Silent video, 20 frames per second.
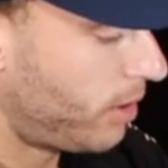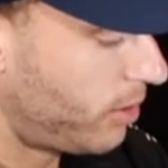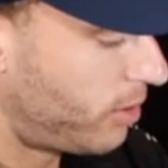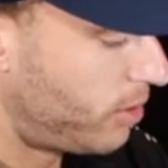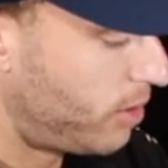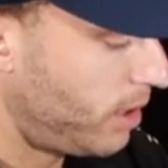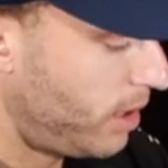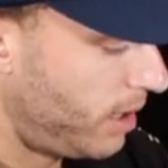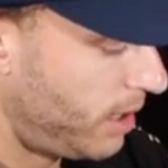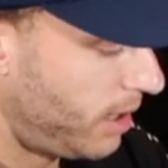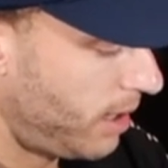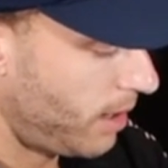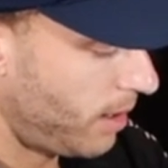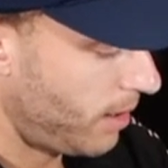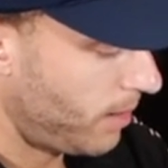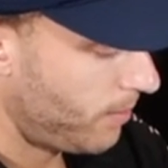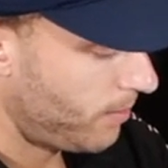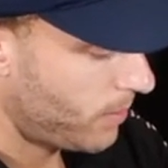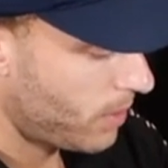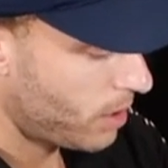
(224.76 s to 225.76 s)
you can see
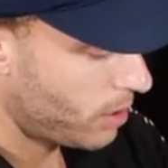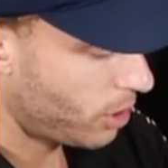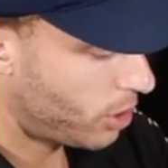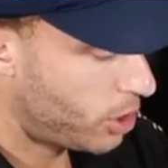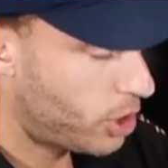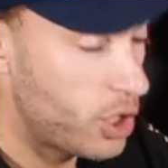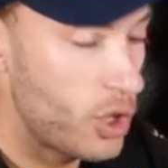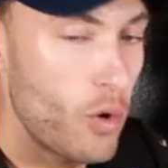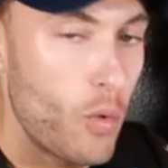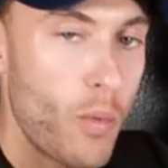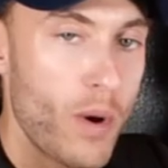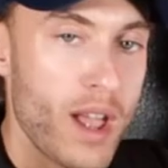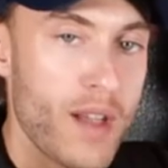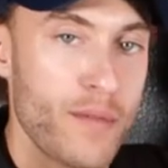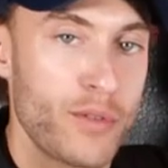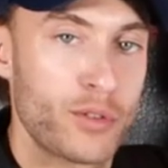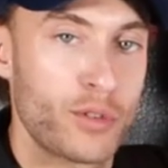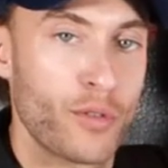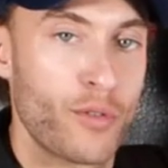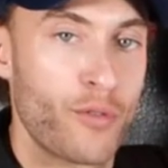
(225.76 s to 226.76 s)
here. The Q
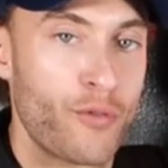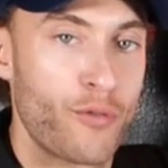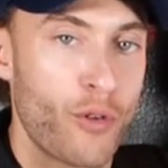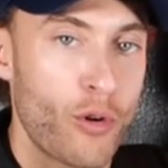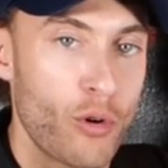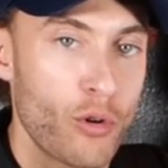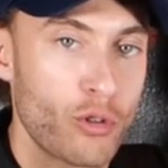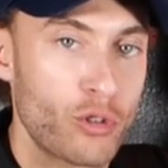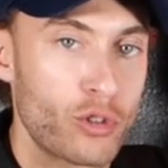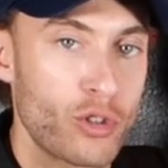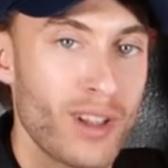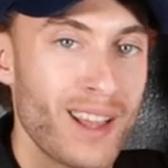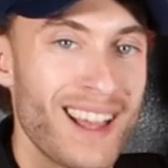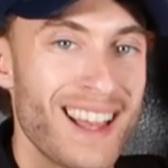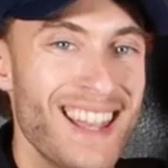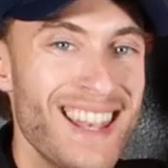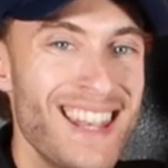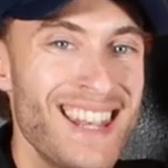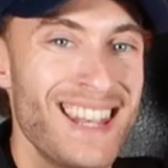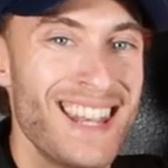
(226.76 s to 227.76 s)
wave is the first
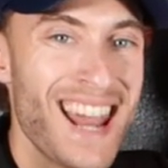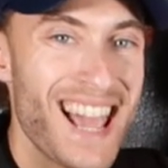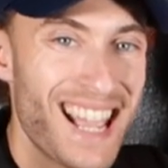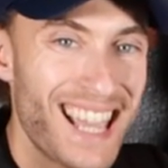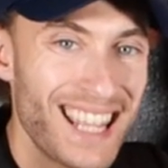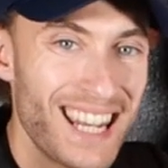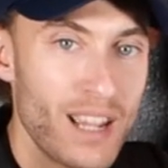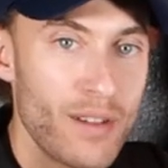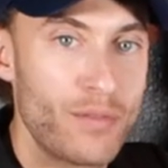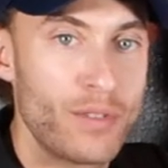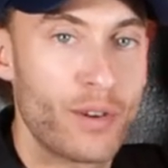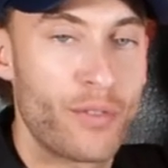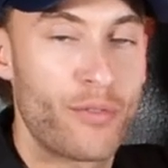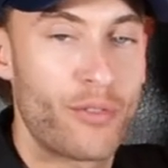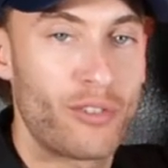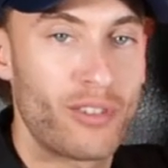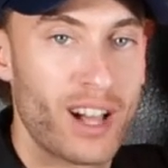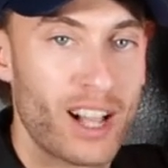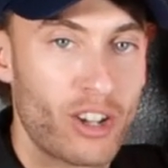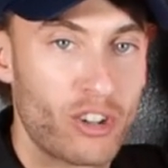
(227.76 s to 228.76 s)
negative
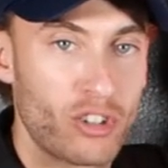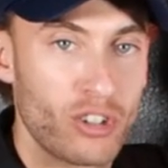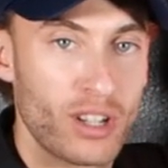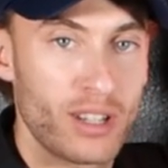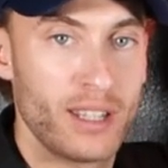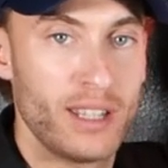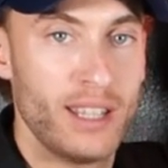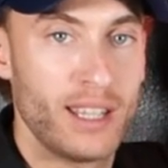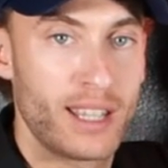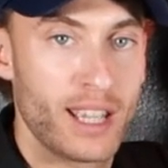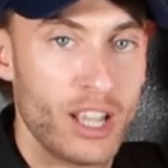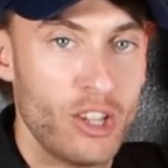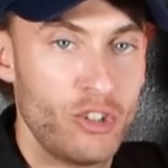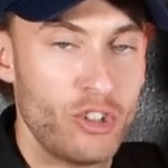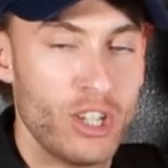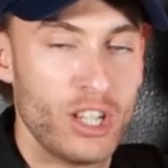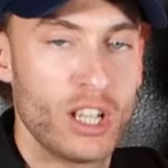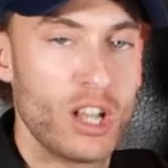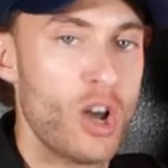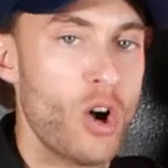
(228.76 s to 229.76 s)
deflection on the
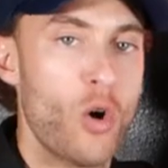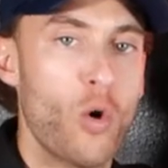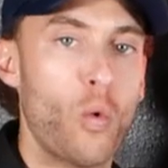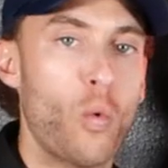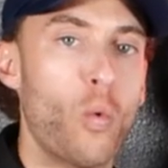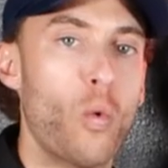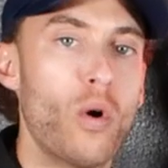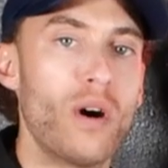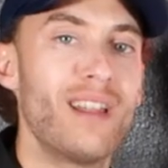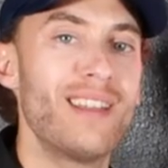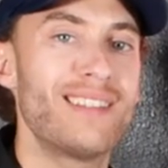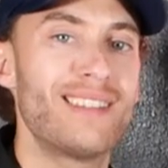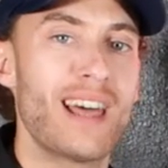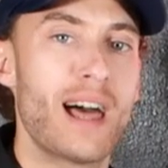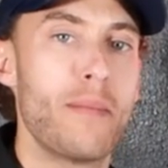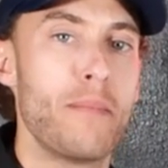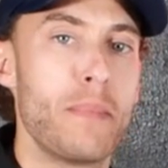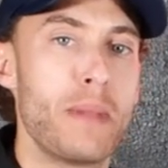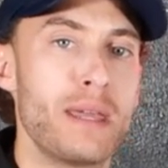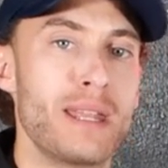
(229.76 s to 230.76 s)
EKG. What does
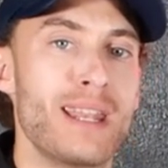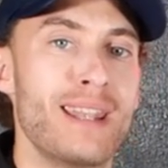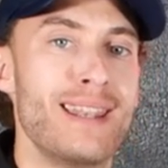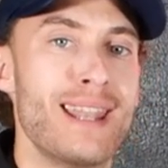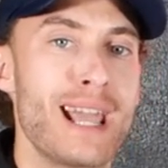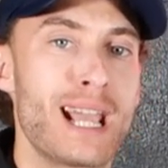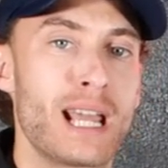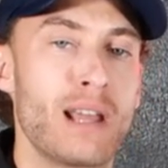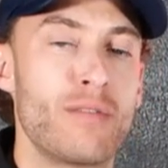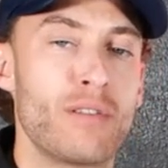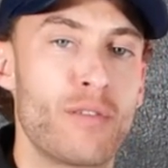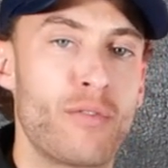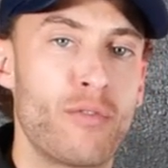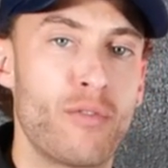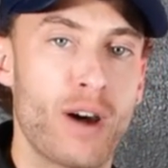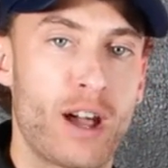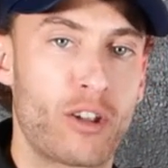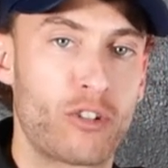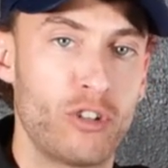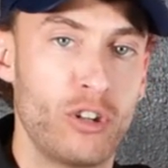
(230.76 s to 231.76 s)
that mean, a negative
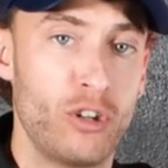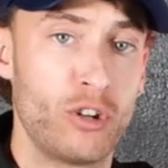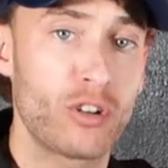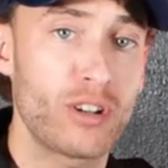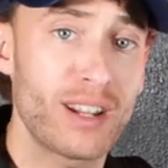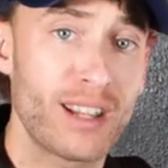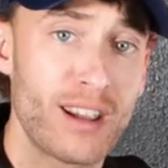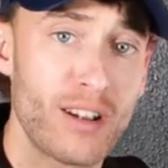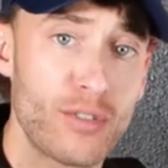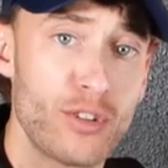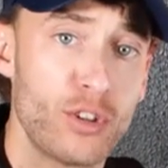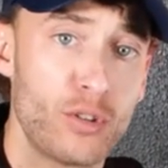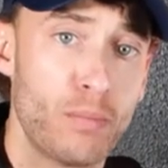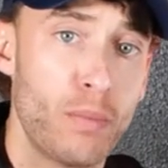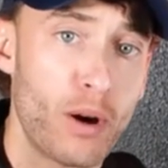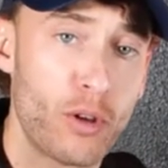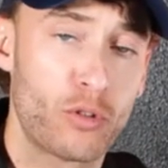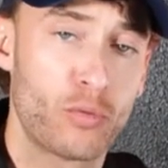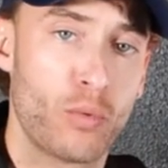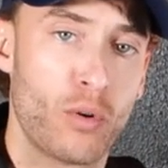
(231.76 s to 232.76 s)
deflection? You're going to hear these
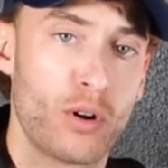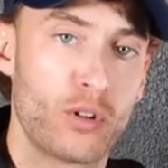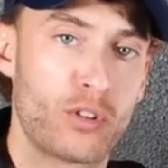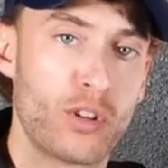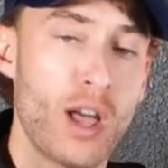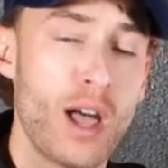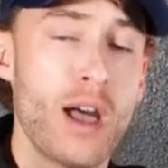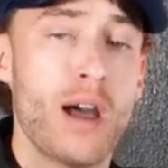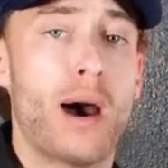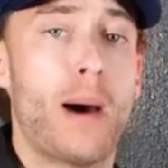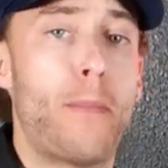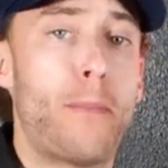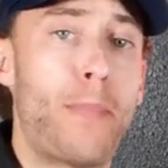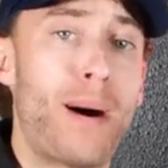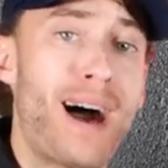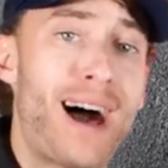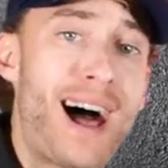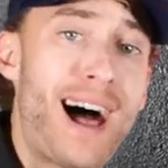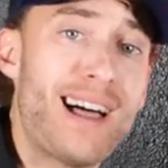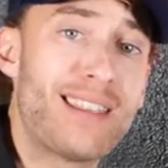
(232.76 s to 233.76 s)
buzzwords a
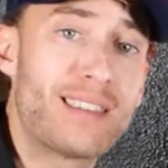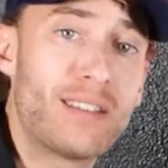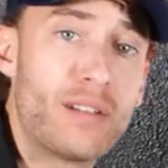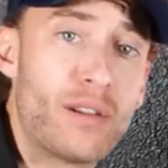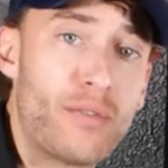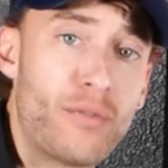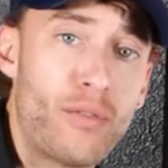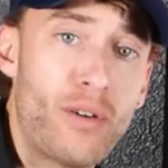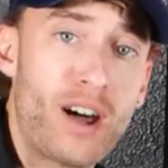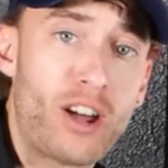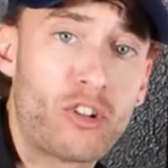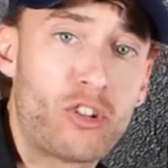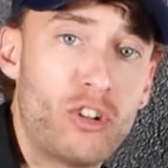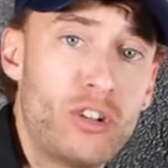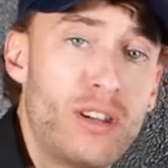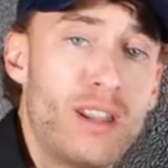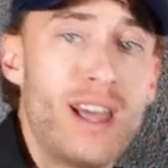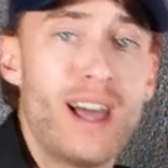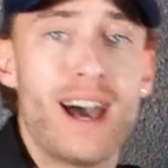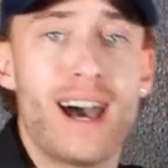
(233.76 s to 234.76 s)
positive
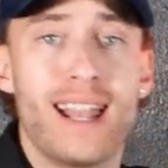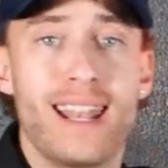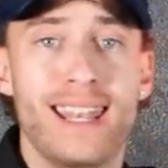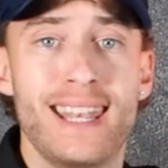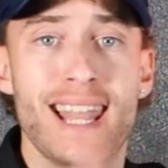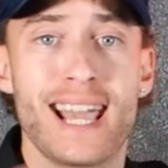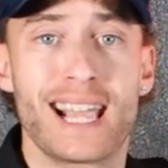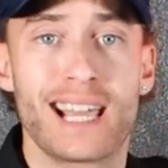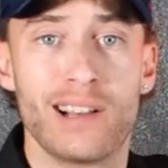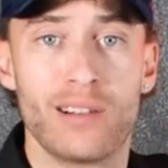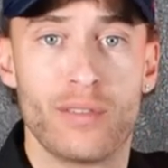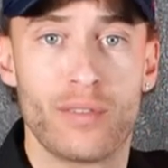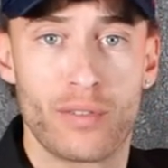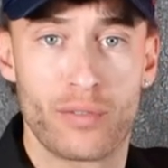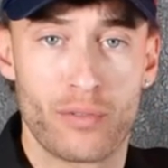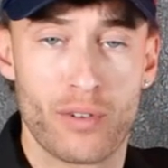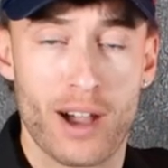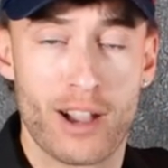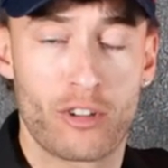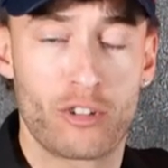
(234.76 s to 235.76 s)
deflection, a negative
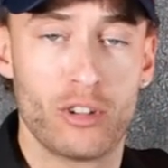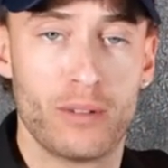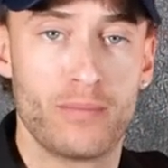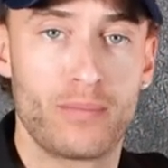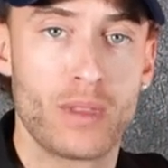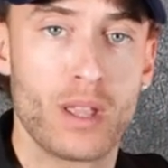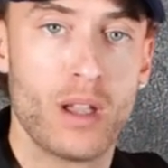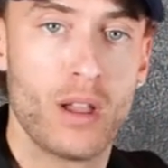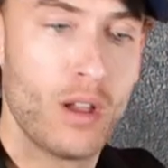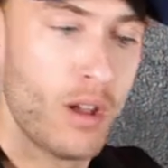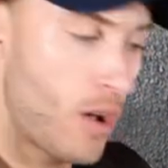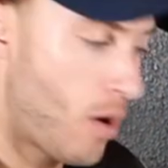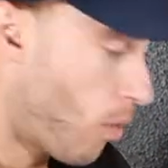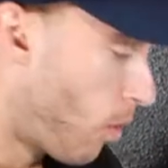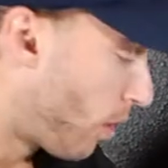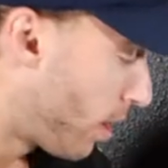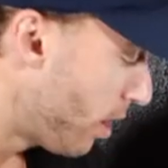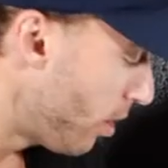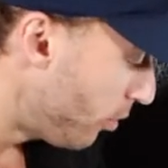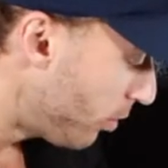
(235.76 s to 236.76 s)
deflection.
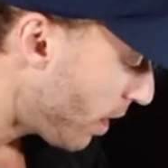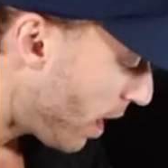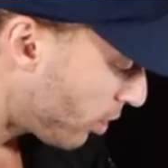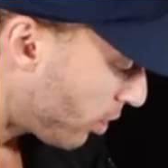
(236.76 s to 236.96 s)
Well, here's